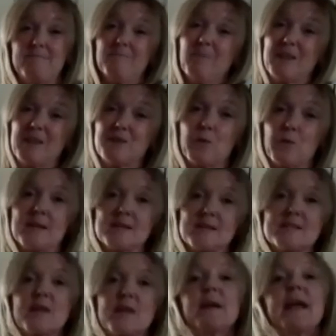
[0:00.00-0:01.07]
with a twist.
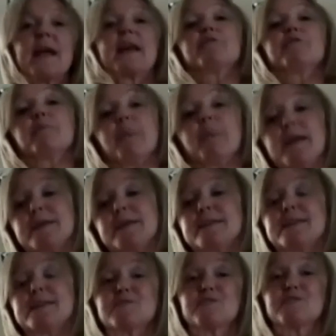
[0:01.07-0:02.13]
So again, if you're making
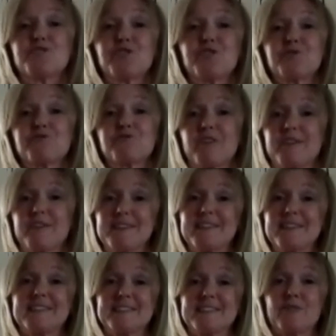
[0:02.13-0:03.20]
this for children,
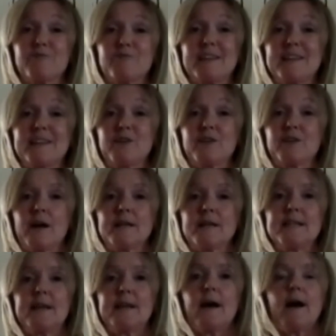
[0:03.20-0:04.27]
this is a really good
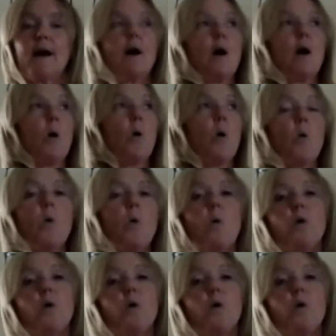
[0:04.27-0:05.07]
idea. Or